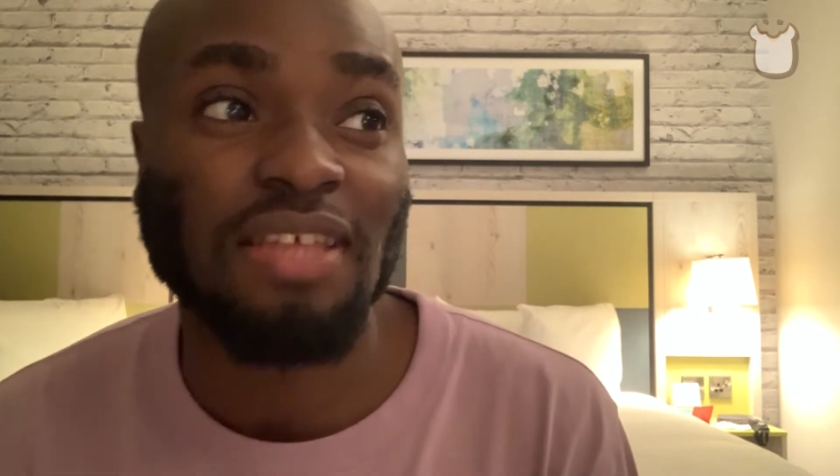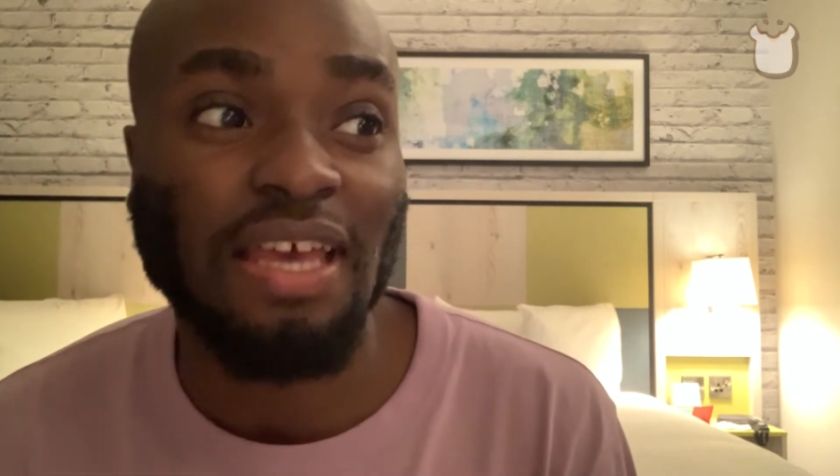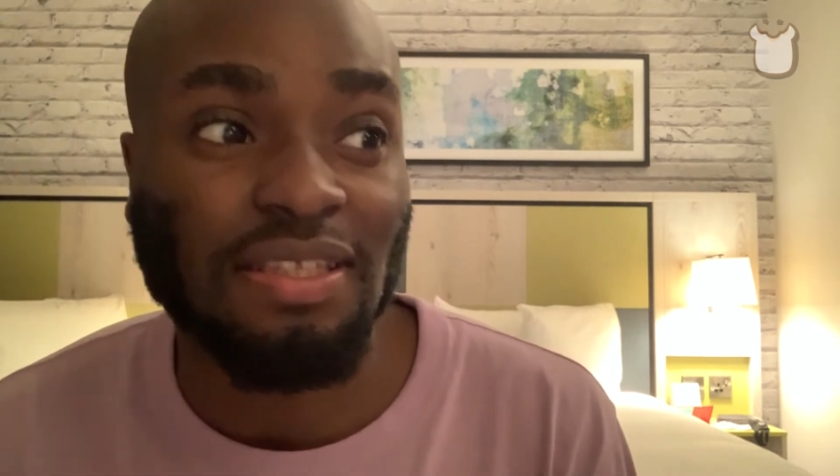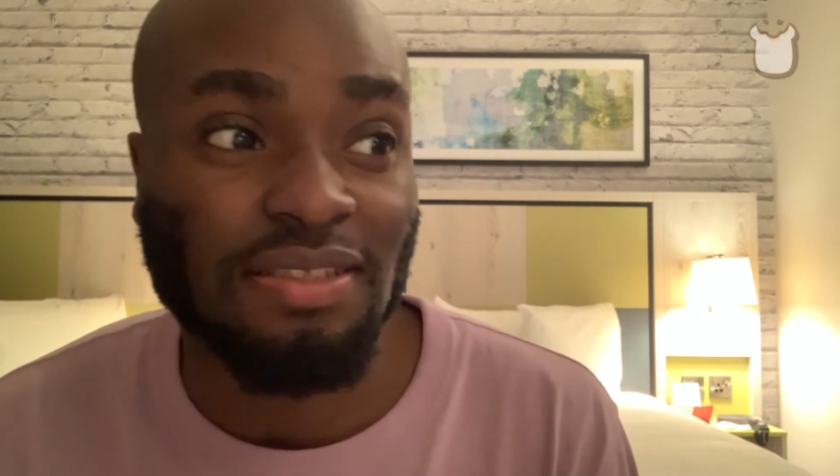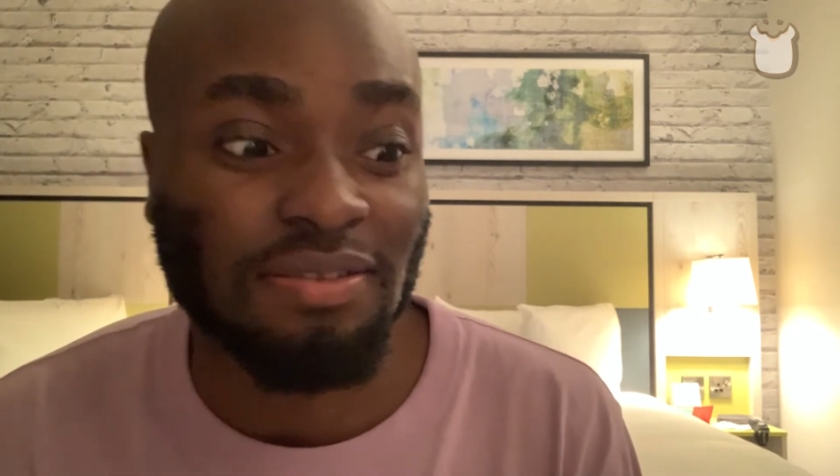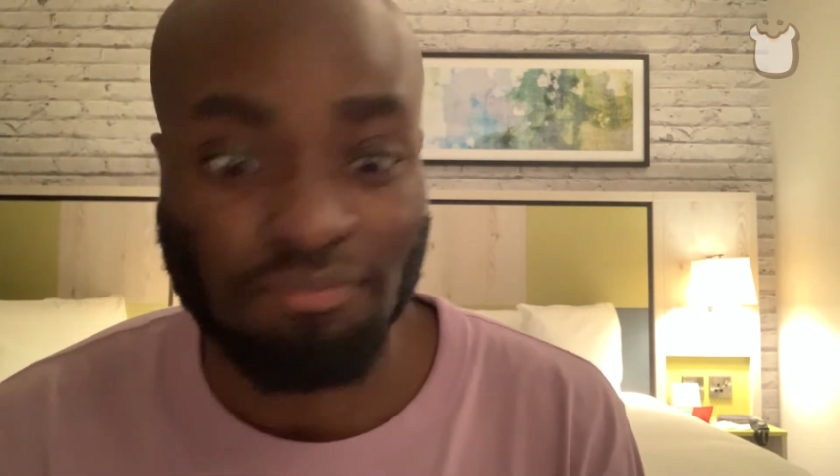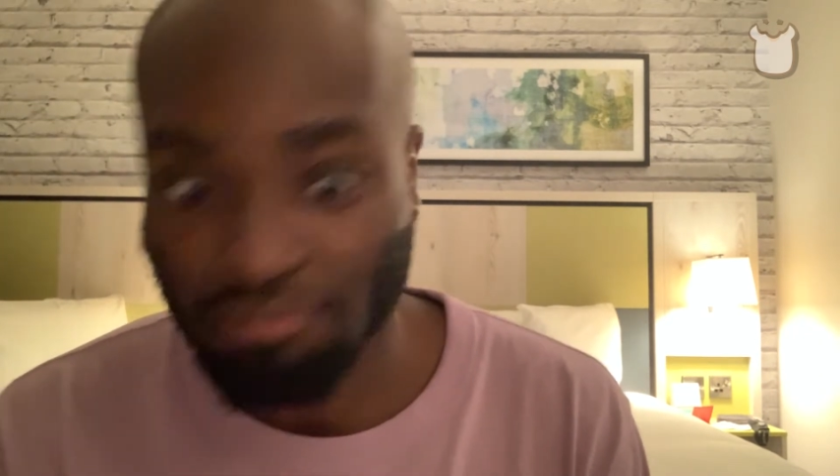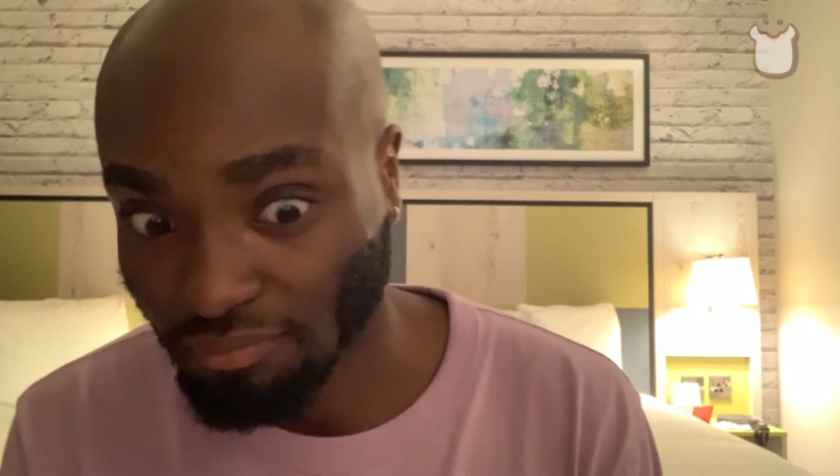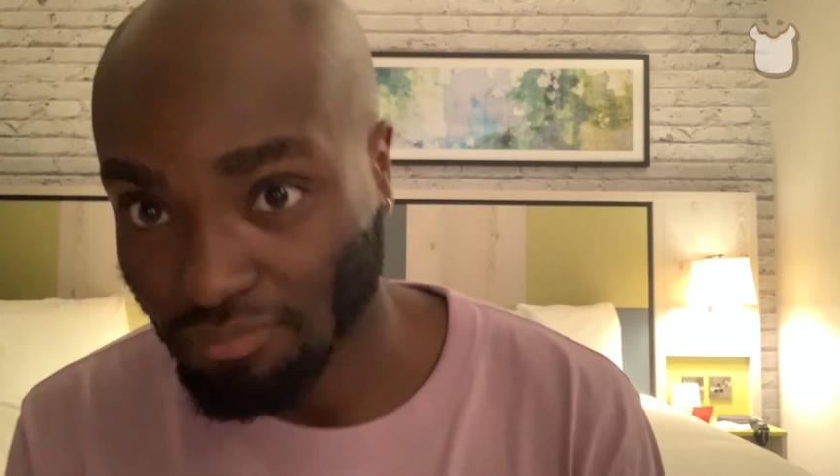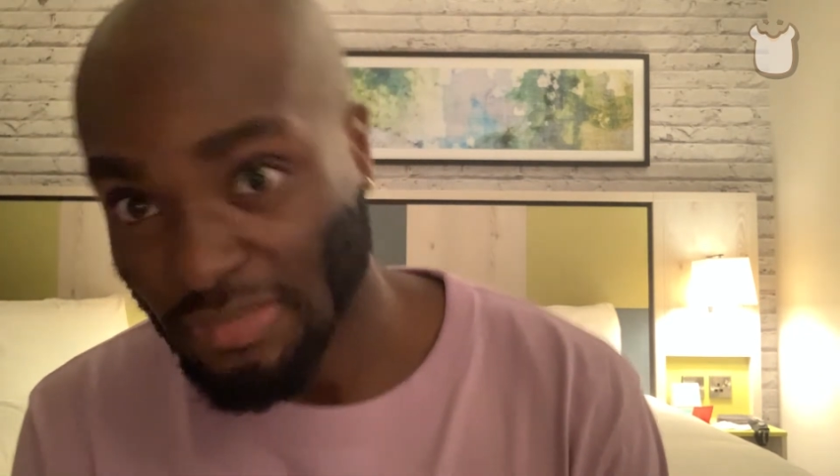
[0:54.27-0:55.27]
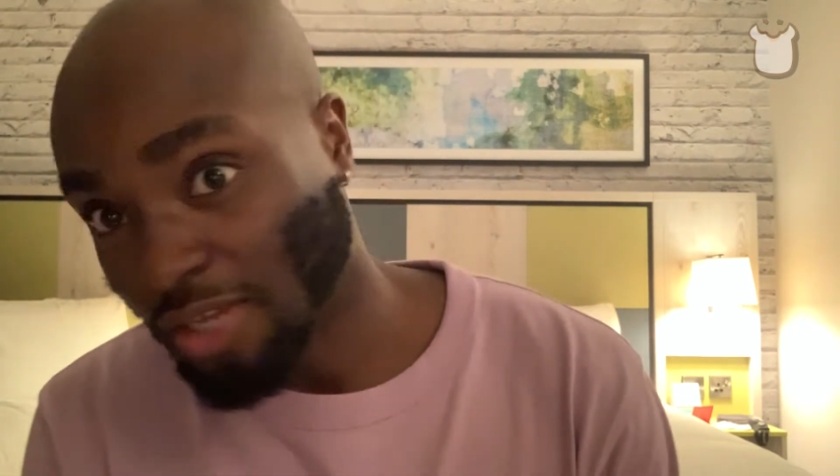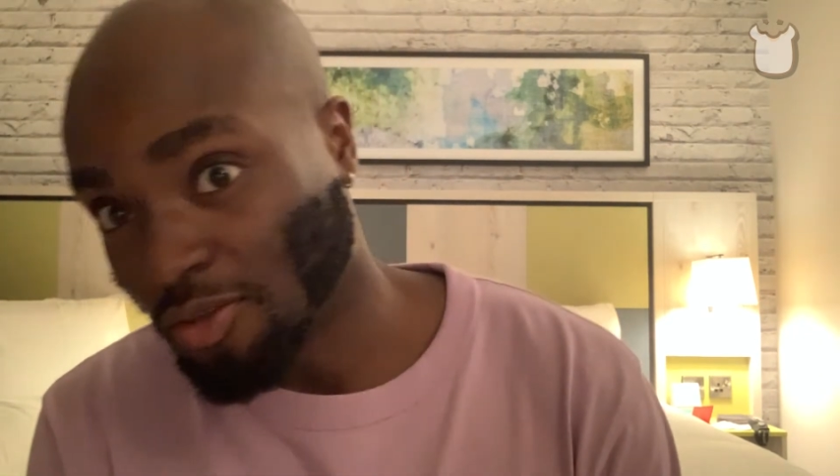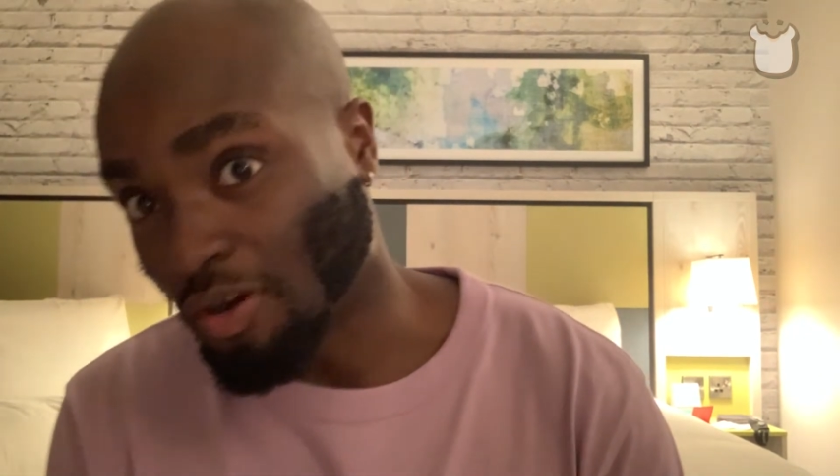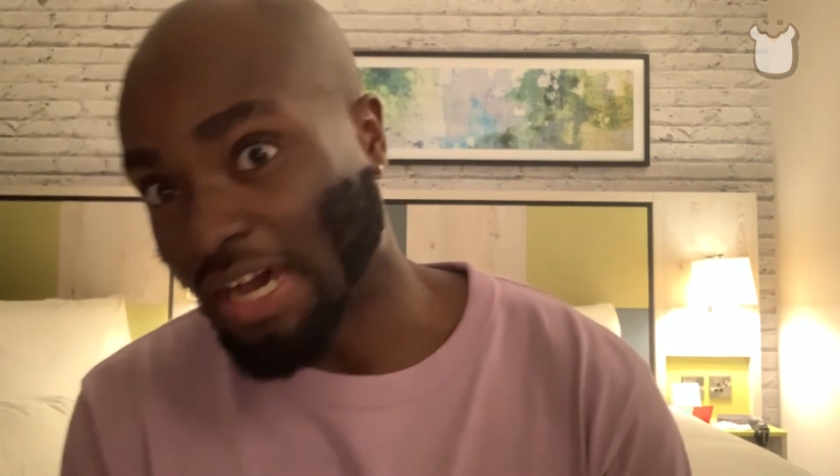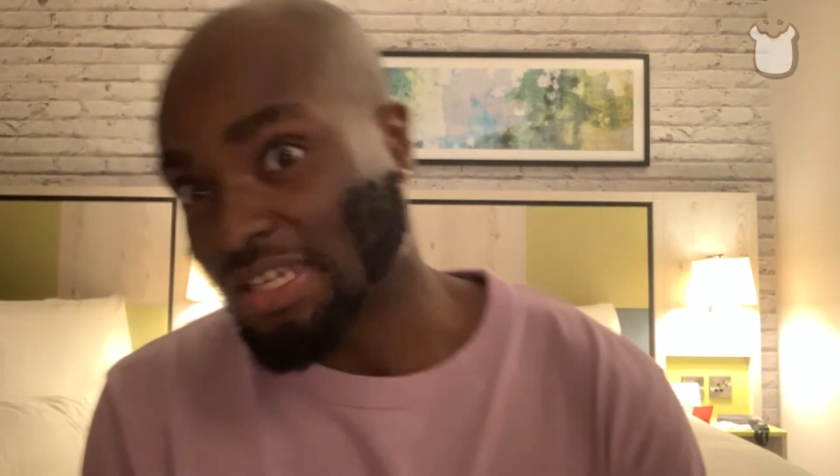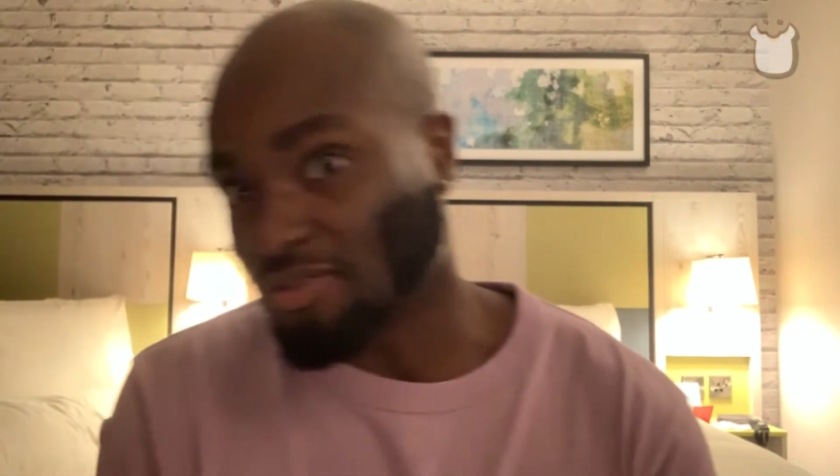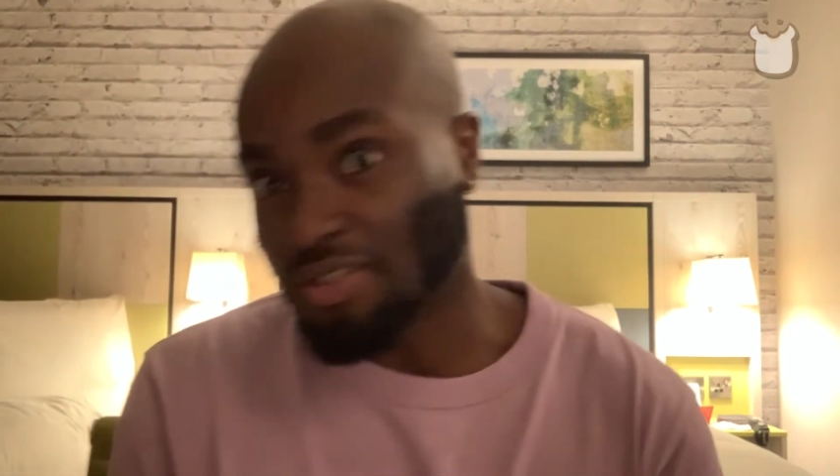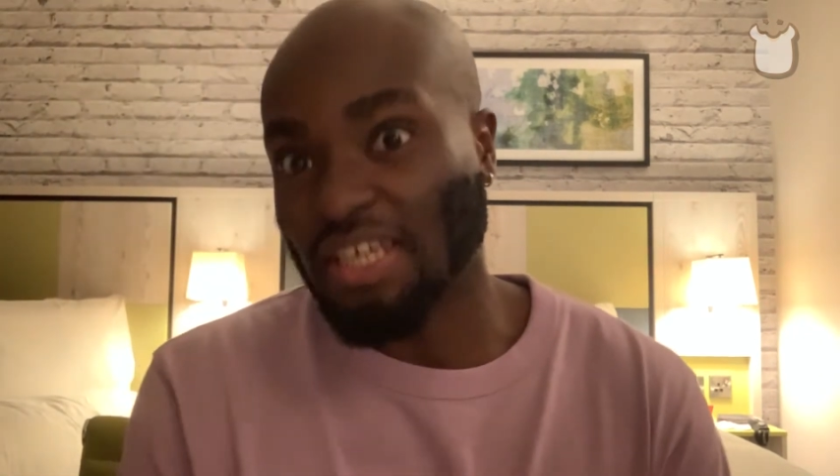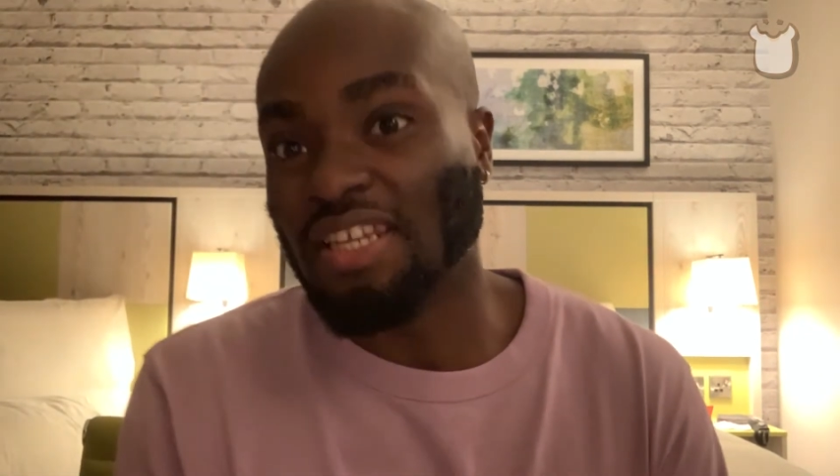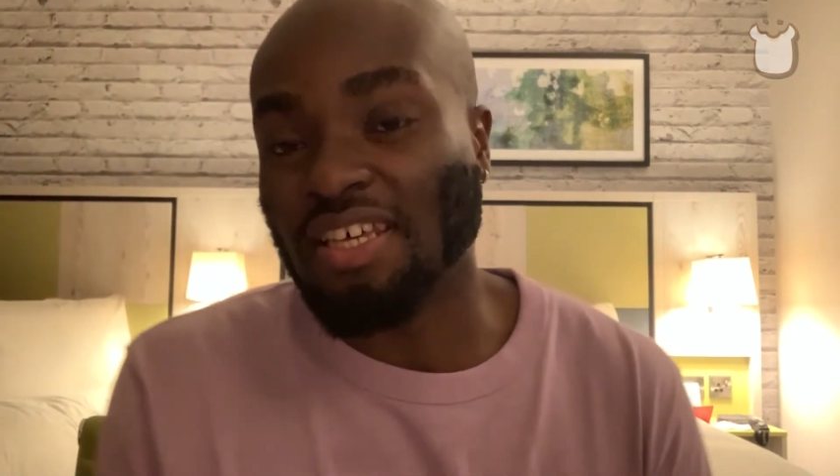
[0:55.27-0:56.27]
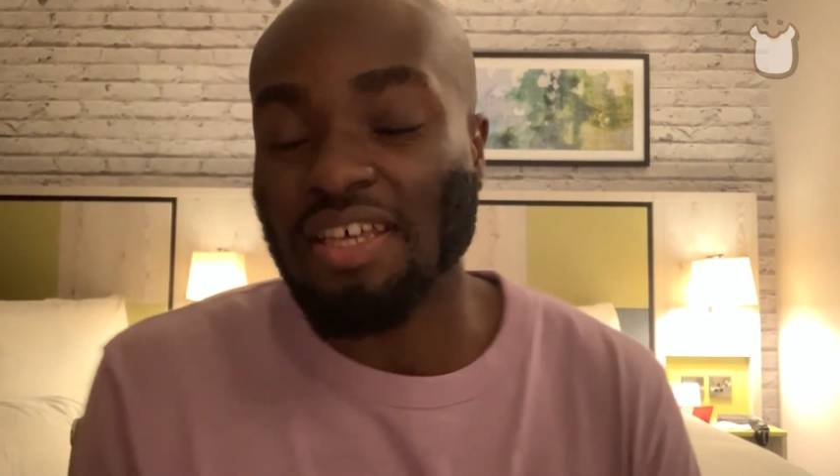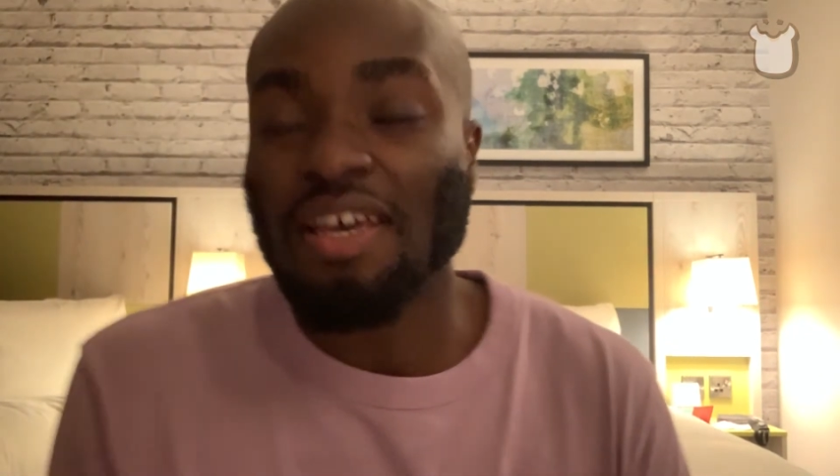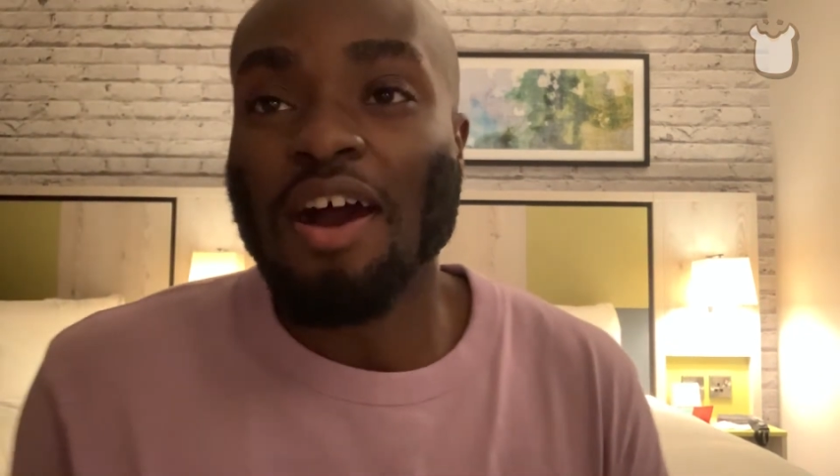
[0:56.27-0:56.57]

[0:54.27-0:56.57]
then your eye's on it, innit?